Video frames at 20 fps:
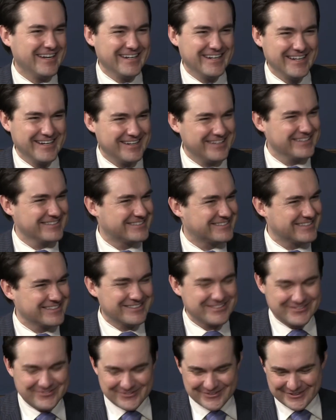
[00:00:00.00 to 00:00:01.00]
Mm-hmm. It's
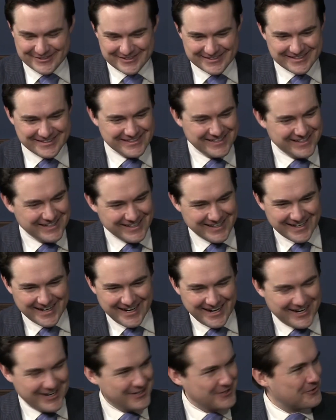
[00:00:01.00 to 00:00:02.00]
just really
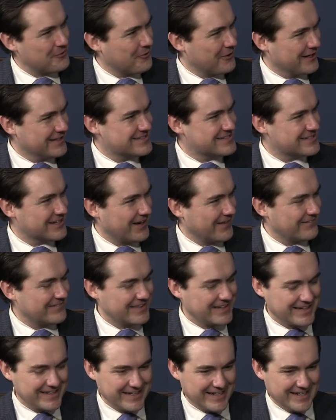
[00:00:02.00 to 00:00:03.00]
uh, quite
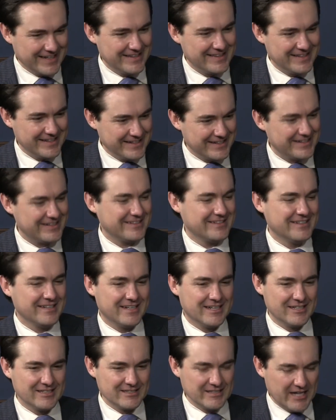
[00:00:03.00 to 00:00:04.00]
something. And I think
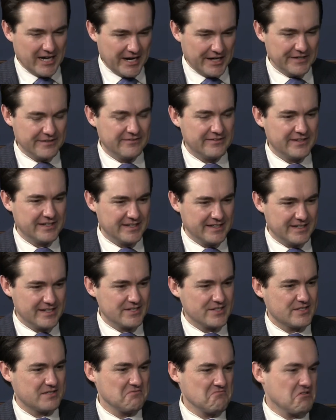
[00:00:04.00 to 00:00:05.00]
a lot of it
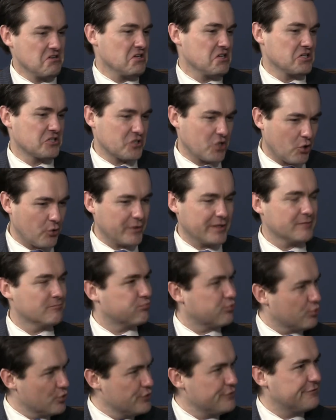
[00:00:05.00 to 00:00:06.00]
is showing
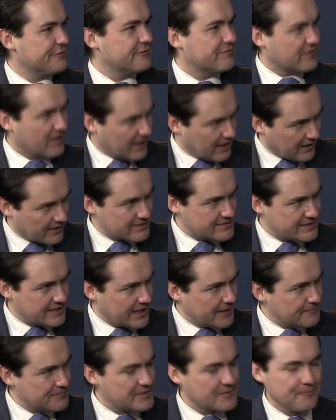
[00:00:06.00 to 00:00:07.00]
proof of
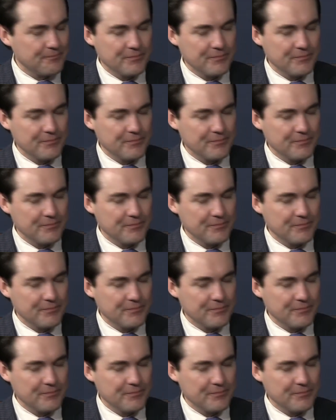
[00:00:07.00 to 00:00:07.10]
concept